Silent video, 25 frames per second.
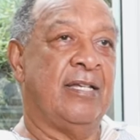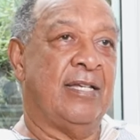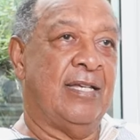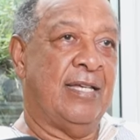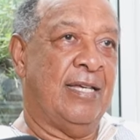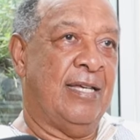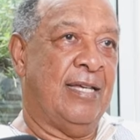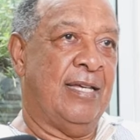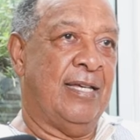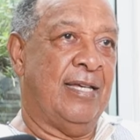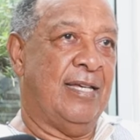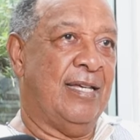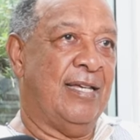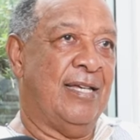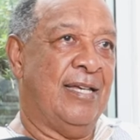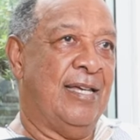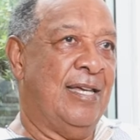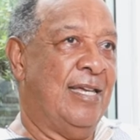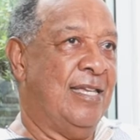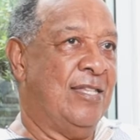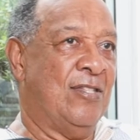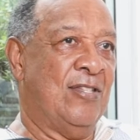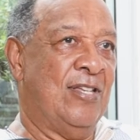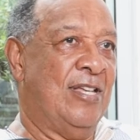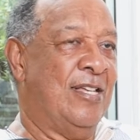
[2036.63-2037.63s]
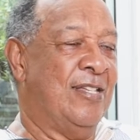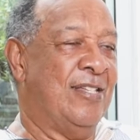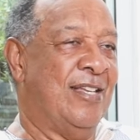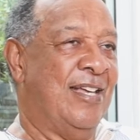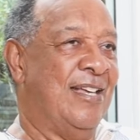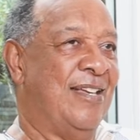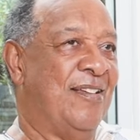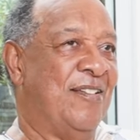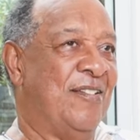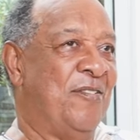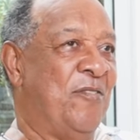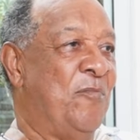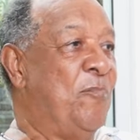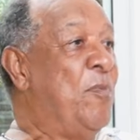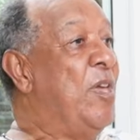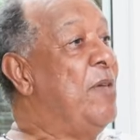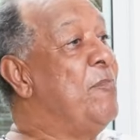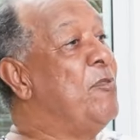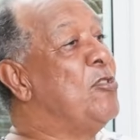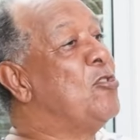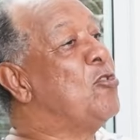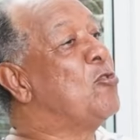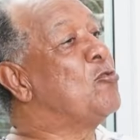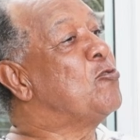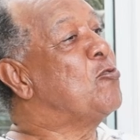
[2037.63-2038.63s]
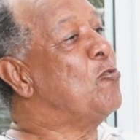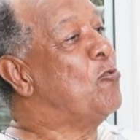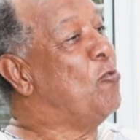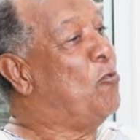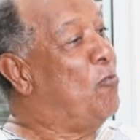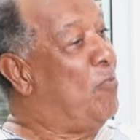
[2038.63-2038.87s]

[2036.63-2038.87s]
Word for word: Uh, uh, maybe Dr.